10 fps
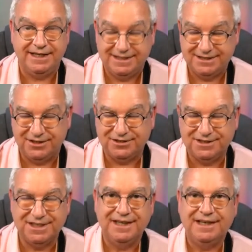these
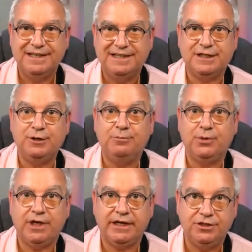songs. So,
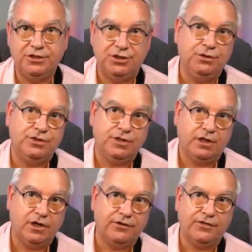but I could do a
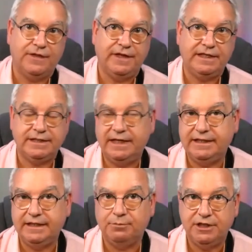lot of the things that he
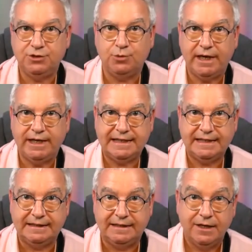did with his right
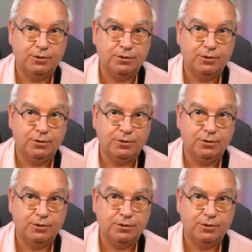hand.